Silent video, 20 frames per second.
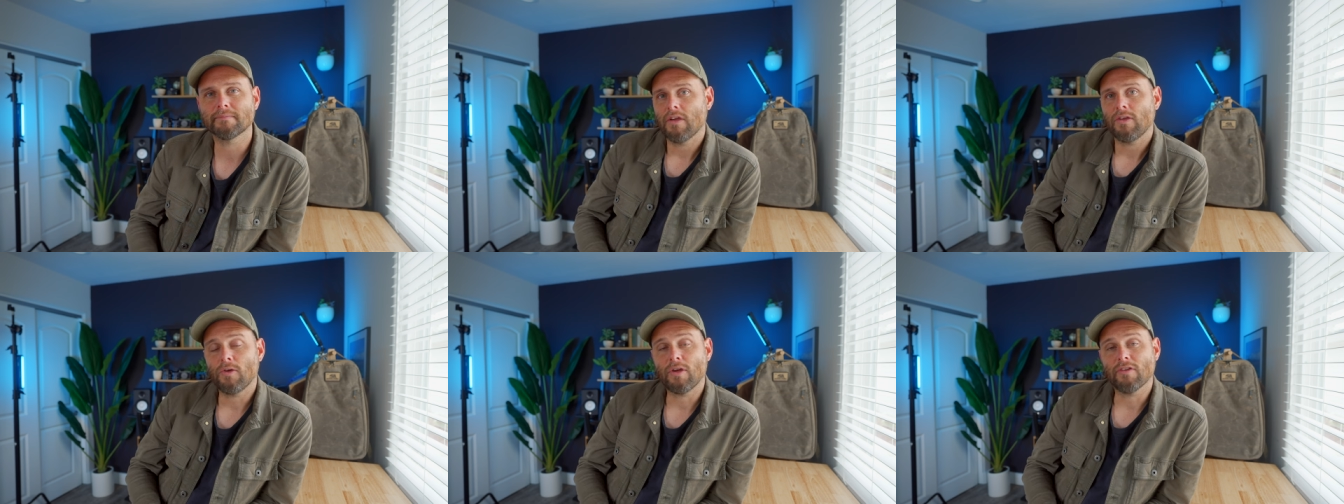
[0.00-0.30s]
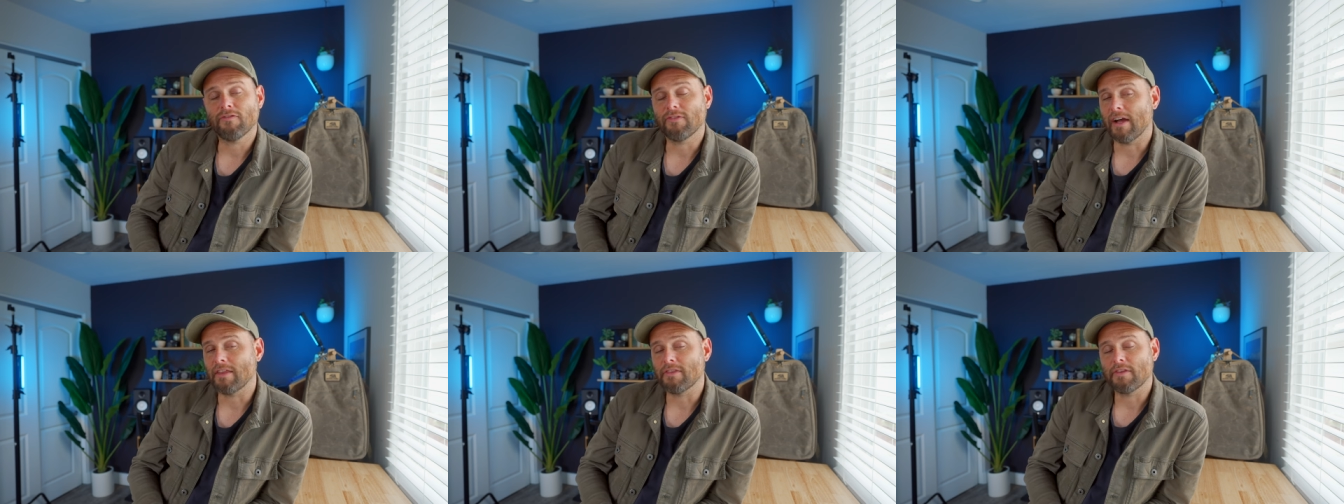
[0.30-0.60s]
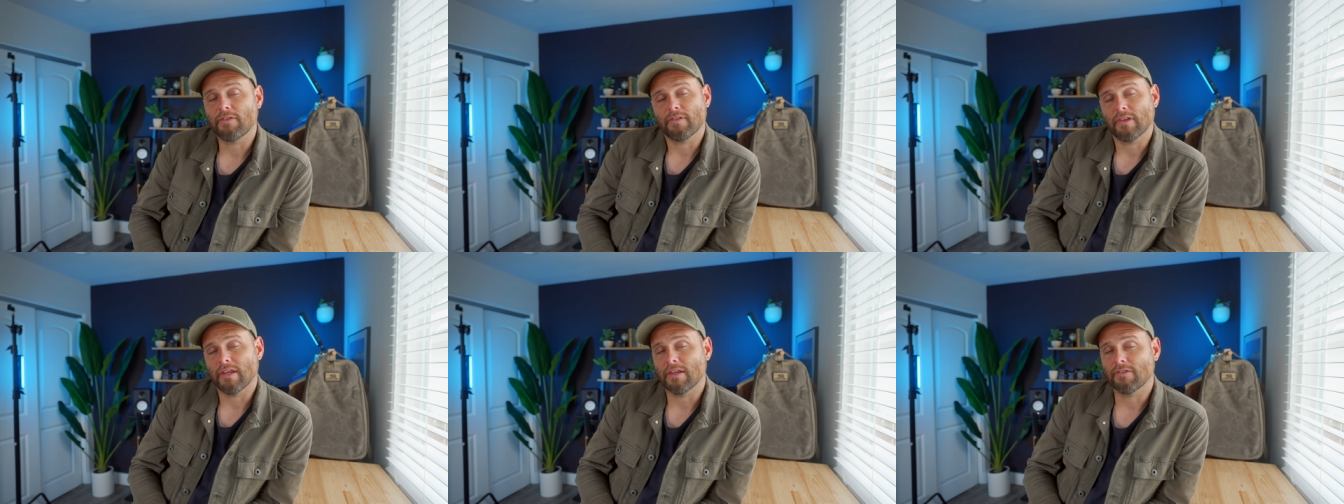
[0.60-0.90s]
You can find
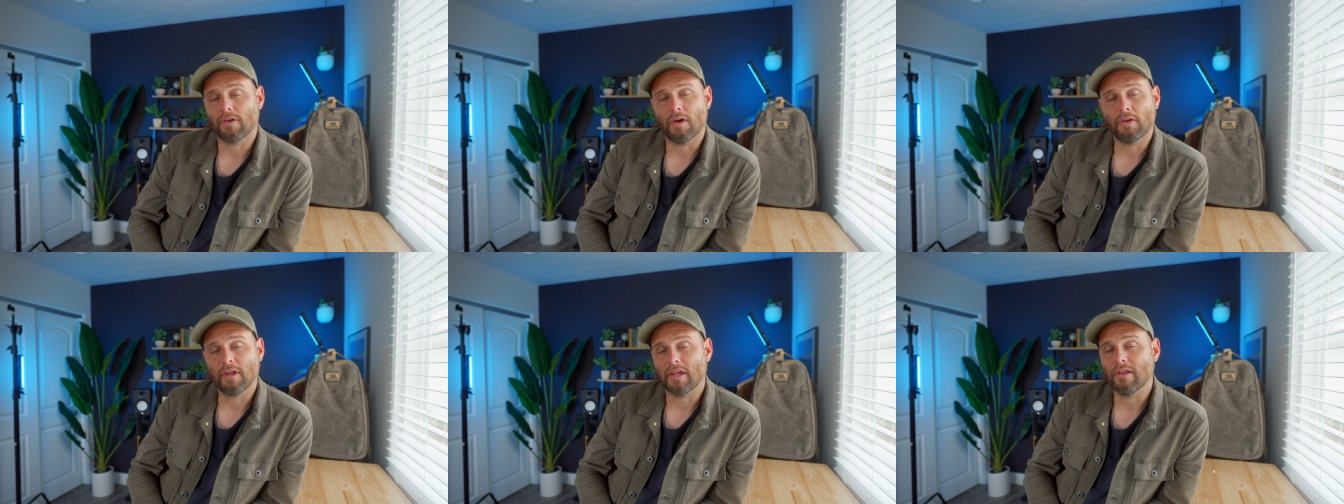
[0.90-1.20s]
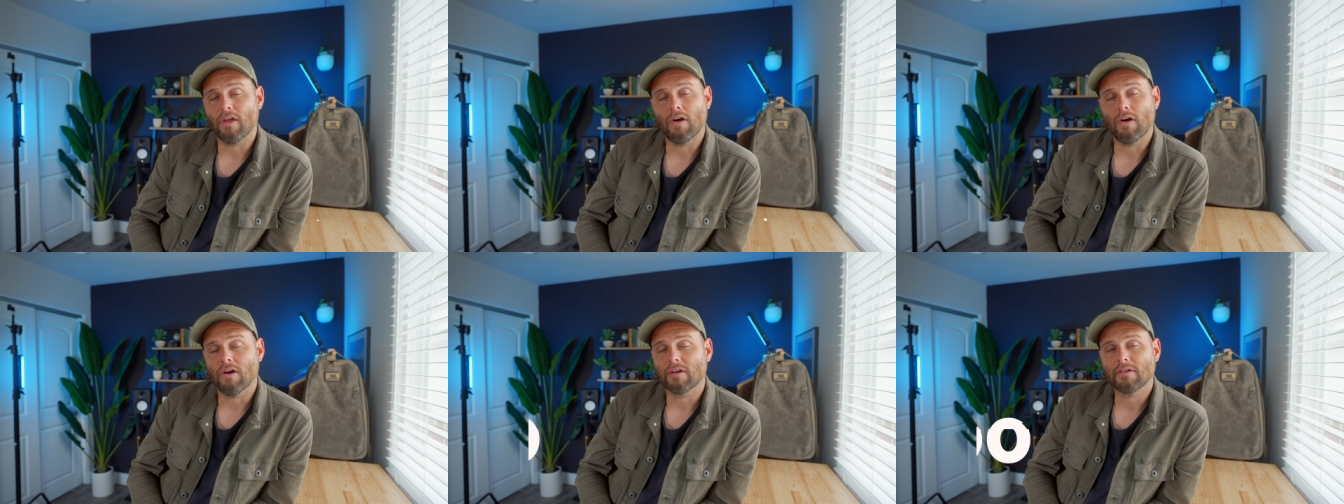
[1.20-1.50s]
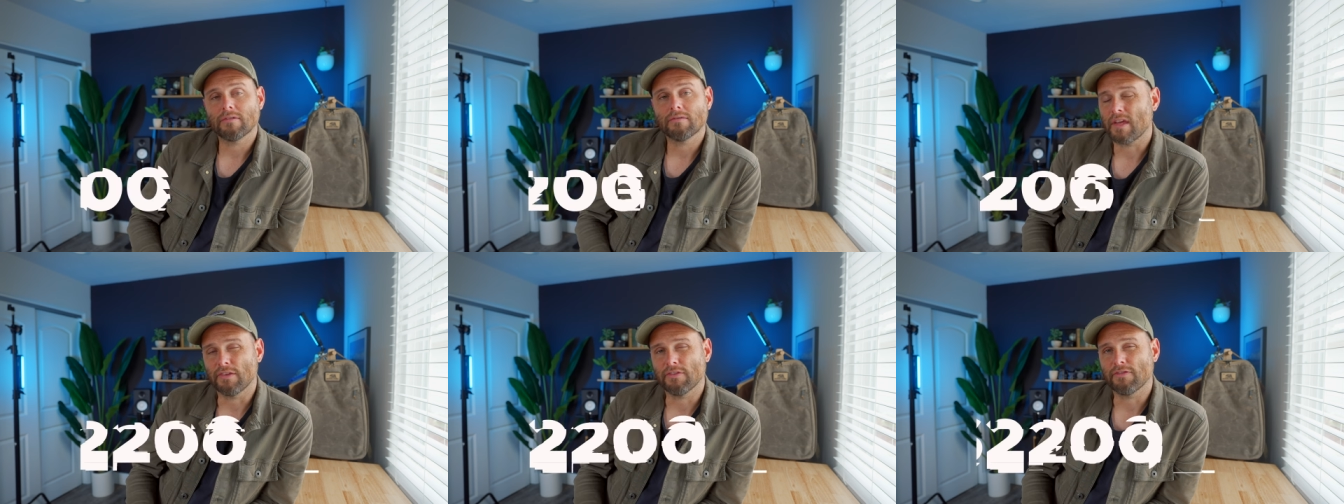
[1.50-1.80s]
this lens all day
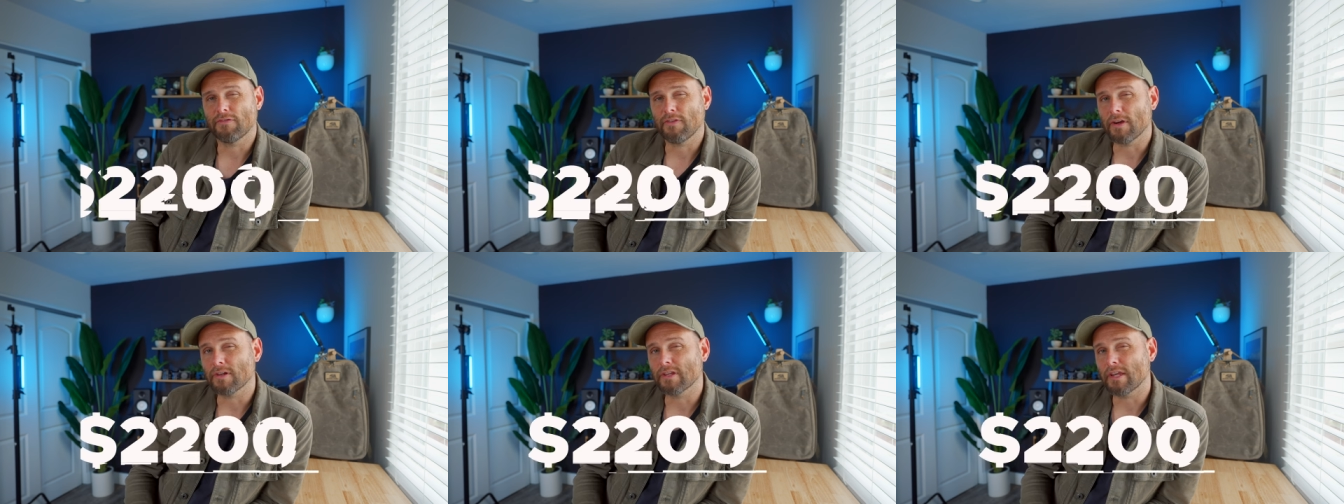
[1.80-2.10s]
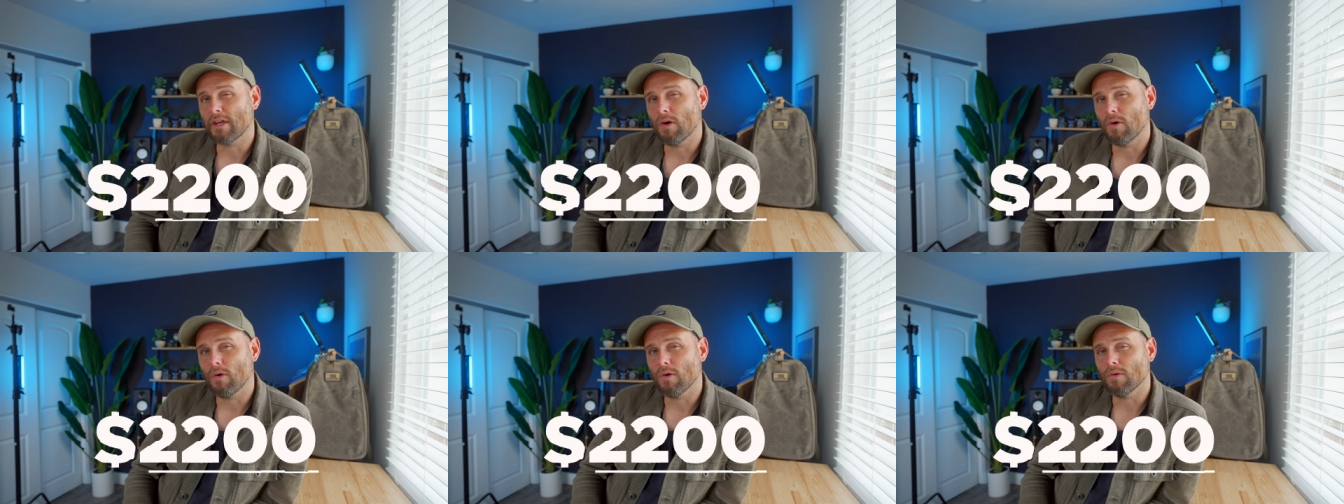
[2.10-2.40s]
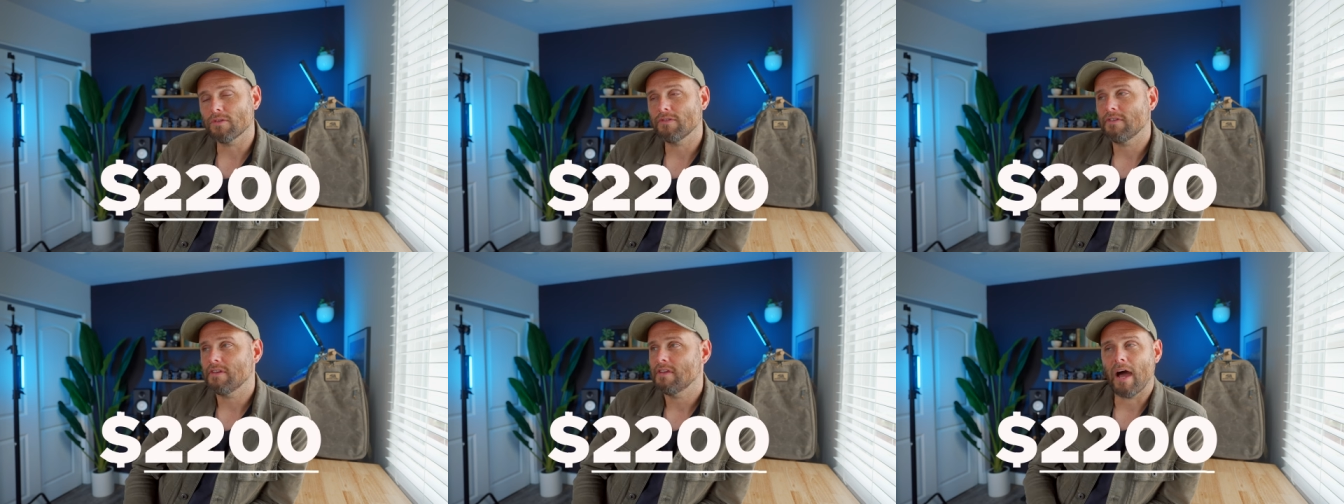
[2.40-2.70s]
long. It's fairly
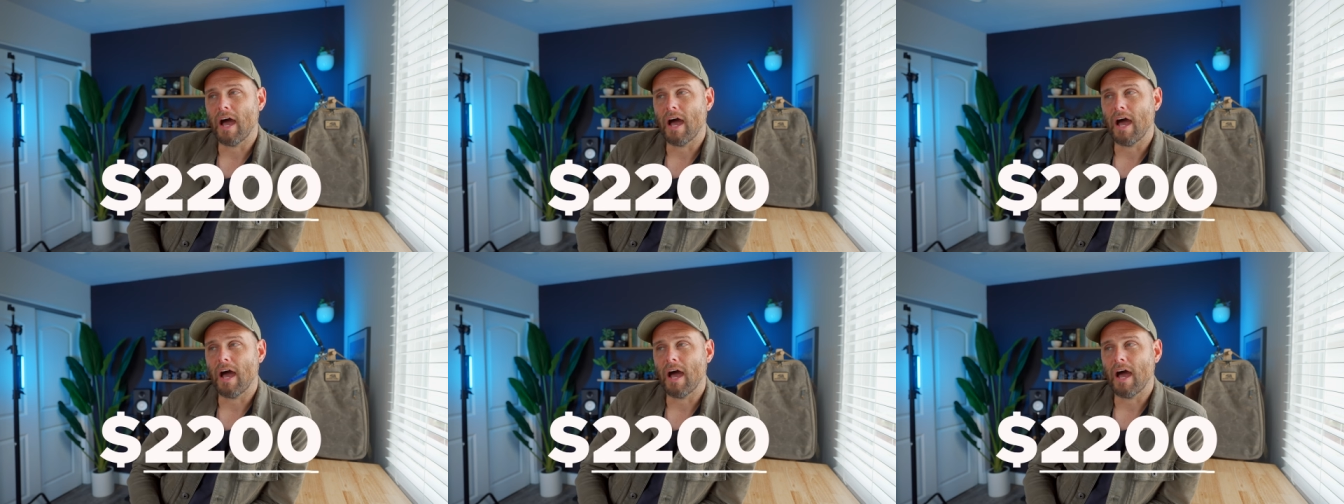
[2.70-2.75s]
old.